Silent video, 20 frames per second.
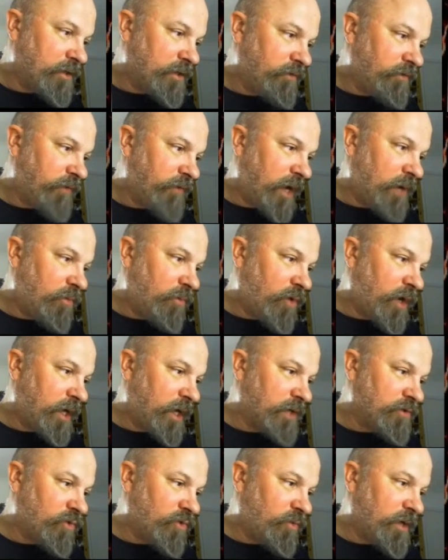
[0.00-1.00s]
Great work
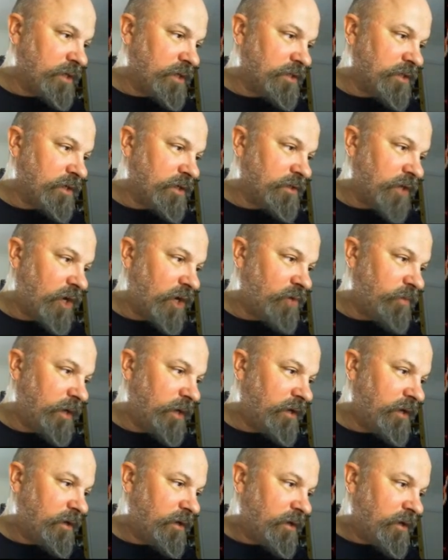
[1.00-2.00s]
as always, Toby.
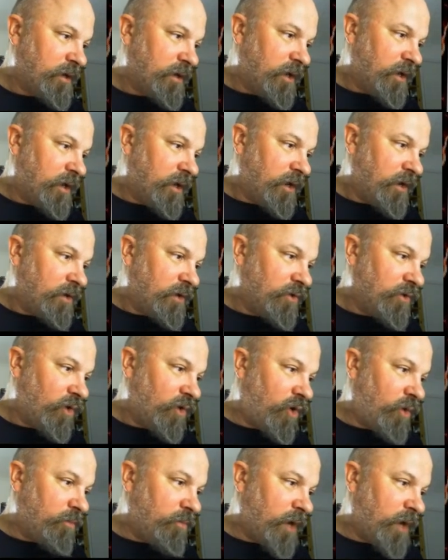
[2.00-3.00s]

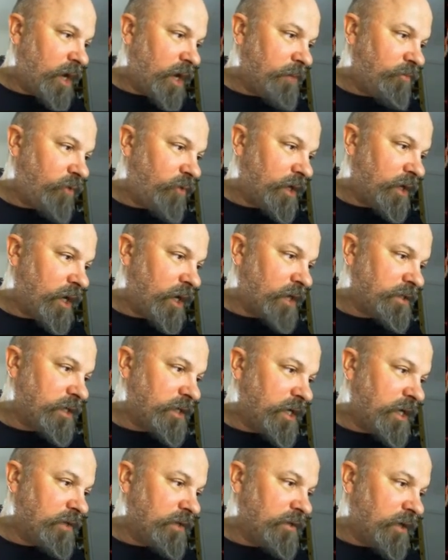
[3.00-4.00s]
Not my product
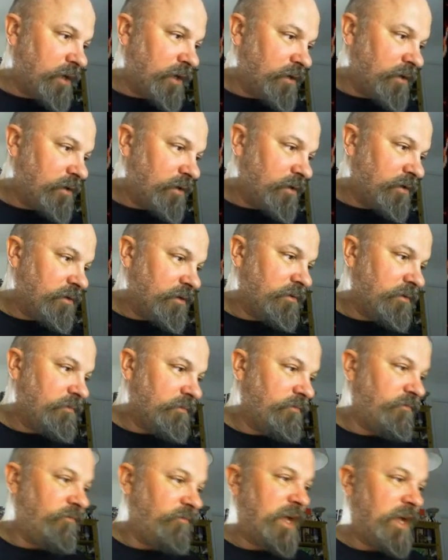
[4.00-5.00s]
either.
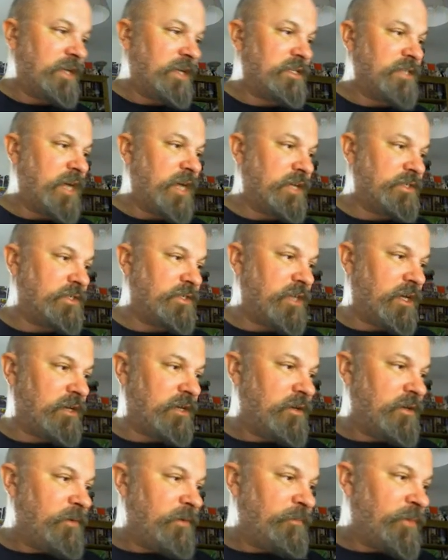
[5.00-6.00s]
Fantastic.
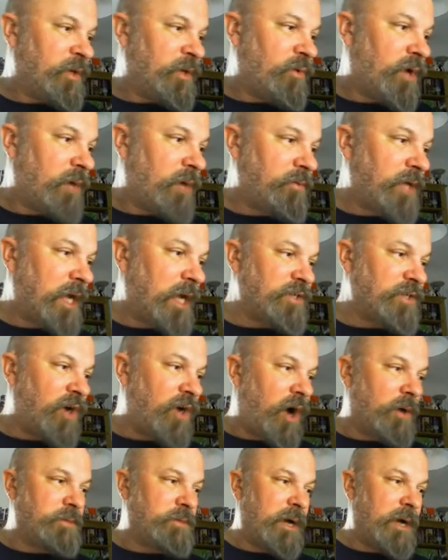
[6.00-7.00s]
Well, I'm glad you're
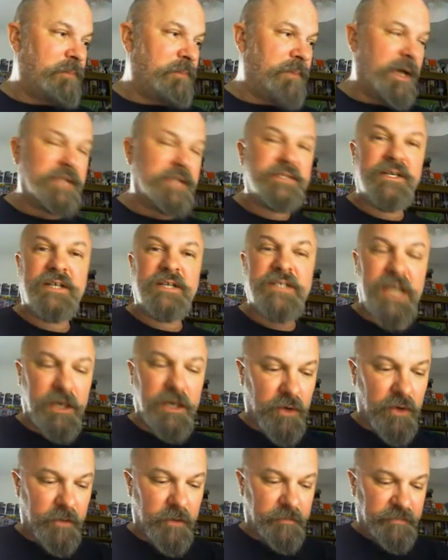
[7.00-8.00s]
hyped about pens. I tell you
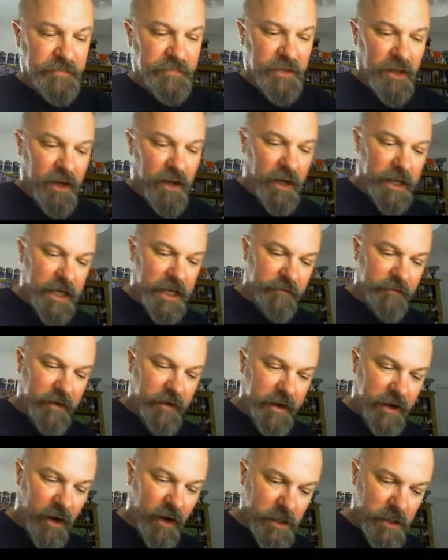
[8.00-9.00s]
what, I get
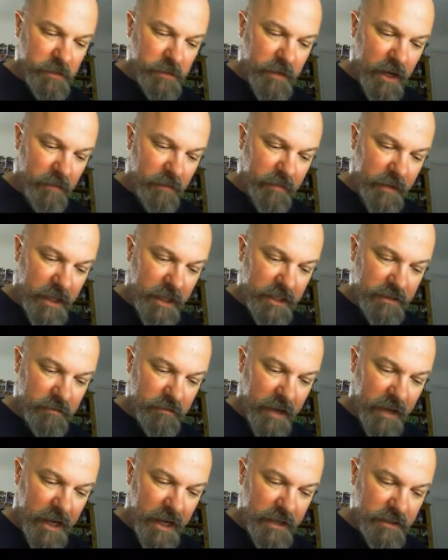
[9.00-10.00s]
very hyped about pen,
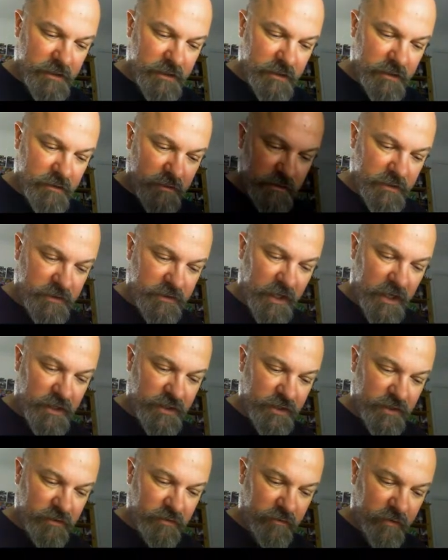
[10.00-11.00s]
pens and
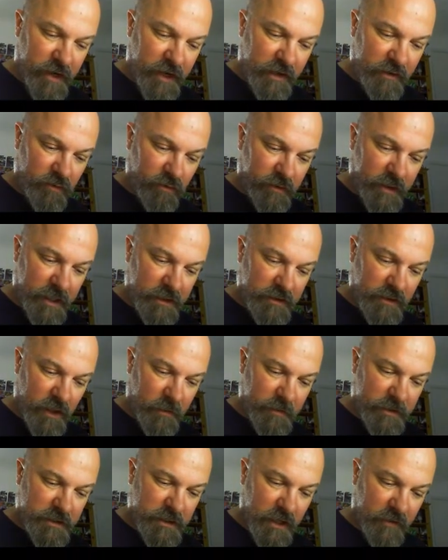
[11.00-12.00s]
stationery and all that type
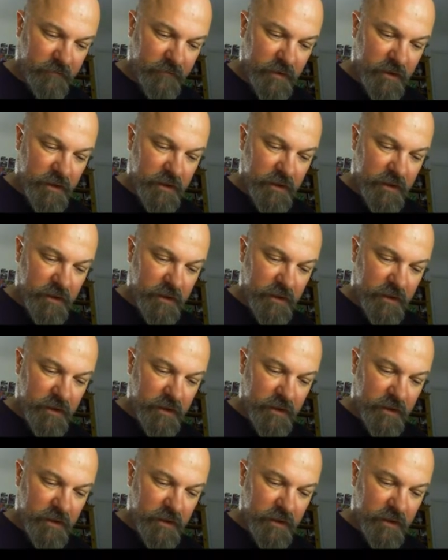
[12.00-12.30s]
of stuff.